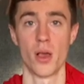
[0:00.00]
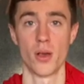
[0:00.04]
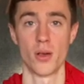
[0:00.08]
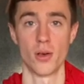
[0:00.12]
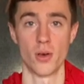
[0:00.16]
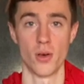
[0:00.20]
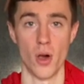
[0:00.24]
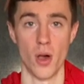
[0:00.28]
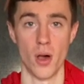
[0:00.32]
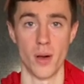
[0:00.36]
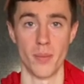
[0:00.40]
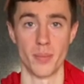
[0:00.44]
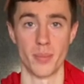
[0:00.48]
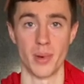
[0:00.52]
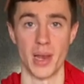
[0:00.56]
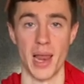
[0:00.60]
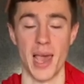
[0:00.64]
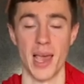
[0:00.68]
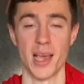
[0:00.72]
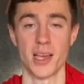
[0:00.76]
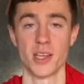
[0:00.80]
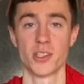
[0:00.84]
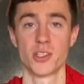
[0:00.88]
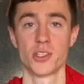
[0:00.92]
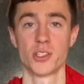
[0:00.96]

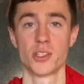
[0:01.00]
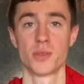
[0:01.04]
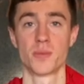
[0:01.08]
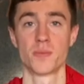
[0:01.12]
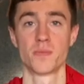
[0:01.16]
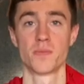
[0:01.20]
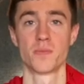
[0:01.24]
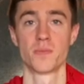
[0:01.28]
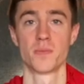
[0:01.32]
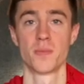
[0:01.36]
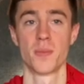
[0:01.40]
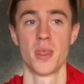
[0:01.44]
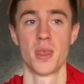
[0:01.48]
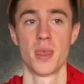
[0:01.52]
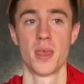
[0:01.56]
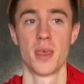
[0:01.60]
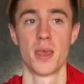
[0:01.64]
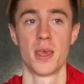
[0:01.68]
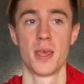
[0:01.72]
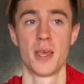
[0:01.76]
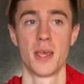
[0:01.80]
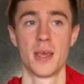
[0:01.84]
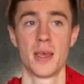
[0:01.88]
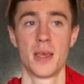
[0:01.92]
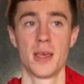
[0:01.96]
complex,
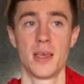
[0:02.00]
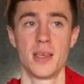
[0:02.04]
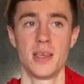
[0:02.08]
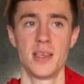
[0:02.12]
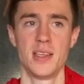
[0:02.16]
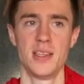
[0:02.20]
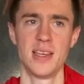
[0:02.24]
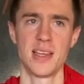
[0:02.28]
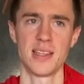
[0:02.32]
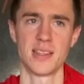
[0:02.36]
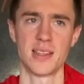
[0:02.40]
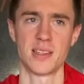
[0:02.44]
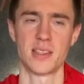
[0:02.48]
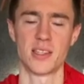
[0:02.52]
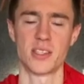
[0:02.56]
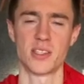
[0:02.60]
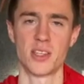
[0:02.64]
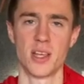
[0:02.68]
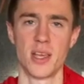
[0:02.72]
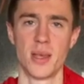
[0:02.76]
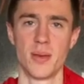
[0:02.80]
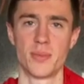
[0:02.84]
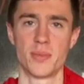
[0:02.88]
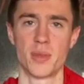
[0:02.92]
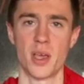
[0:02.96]
yet at the
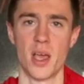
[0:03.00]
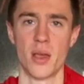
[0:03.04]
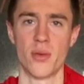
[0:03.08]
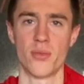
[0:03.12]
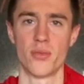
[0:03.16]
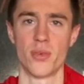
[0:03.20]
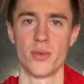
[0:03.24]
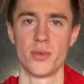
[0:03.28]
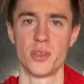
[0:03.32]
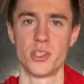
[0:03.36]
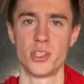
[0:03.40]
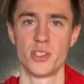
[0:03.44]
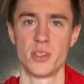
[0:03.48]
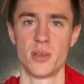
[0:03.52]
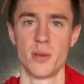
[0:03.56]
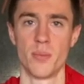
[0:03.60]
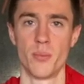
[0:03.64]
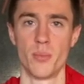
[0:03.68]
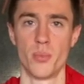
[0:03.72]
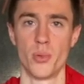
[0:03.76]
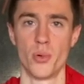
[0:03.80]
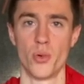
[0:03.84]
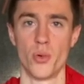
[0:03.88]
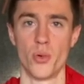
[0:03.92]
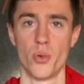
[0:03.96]
same time very
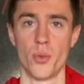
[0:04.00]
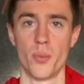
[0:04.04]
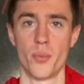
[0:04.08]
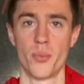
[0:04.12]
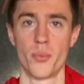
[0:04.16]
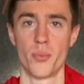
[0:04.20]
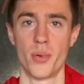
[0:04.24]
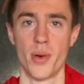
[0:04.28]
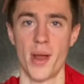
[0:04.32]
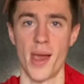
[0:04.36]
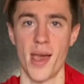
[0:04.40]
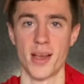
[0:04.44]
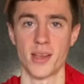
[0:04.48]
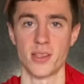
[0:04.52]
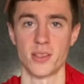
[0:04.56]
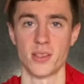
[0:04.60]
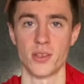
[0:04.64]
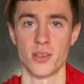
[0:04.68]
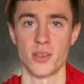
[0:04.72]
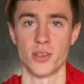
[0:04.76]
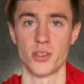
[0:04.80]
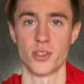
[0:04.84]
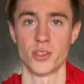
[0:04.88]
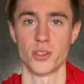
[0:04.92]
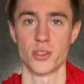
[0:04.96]
simple
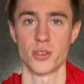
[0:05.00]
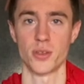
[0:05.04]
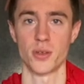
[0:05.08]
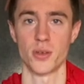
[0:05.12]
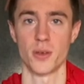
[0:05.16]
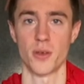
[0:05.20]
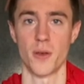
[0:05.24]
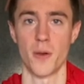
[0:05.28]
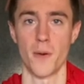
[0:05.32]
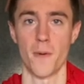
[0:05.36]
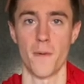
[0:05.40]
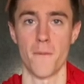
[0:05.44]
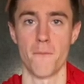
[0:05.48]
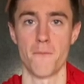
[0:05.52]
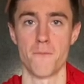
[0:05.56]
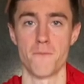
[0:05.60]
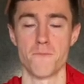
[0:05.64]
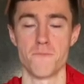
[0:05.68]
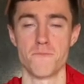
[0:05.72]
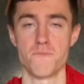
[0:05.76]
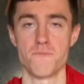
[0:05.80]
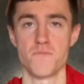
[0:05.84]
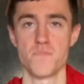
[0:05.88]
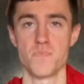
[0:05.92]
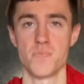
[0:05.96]
practice
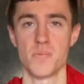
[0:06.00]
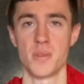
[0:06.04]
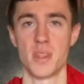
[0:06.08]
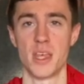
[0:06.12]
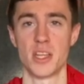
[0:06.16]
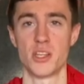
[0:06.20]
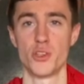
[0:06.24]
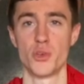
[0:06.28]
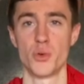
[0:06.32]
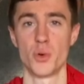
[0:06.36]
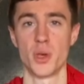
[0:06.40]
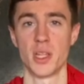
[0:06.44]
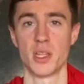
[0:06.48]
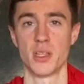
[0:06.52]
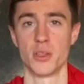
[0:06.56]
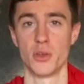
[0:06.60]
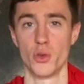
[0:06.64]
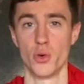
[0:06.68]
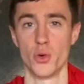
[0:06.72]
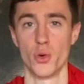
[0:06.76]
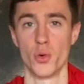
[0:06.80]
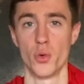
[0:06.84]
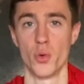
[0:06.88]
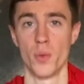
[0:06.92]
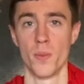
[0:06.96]
that you can
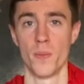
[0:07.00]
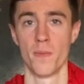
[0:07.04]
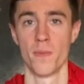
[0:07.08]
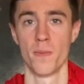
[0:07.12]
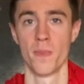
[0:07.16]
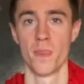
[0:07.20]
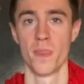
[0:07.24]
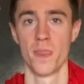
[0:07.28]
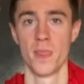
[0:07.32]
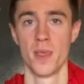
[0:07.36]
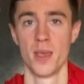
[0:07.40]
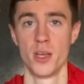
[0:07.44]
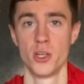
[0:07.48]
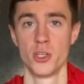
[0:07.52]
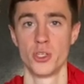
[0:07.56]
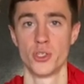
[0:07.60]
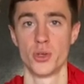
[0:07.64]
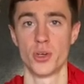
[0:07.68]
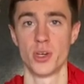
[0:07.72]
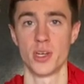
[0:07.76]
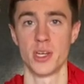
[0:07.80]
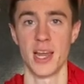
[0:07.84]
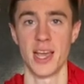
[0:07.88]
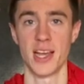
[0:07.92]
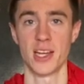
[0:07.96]
do to
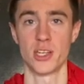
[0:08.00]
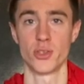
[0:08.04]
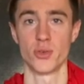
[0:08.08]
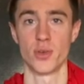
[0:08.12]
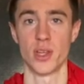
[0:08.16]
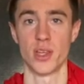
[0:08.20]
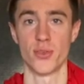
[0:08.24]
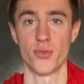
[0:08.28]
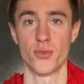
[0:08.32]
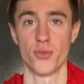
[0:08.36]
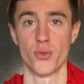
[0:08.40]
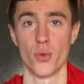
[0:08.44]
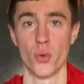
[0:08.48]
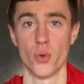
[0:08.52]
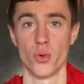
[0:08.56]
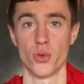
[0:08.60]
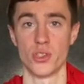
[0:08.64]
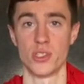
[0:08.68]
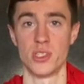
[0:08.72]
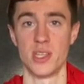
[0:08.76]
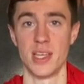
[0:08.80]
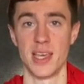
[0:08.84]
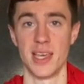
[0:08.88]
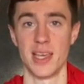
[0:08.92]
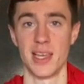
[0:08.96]
connect to that force
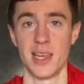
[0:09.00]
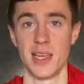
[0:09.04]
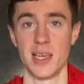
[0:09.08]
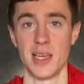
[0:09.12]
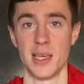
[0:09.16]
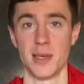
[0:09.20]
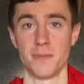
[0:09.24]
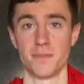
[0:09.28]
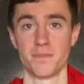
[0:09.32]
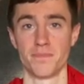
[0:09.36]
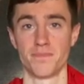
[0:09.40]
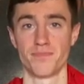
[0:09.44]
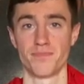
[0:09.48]
daily.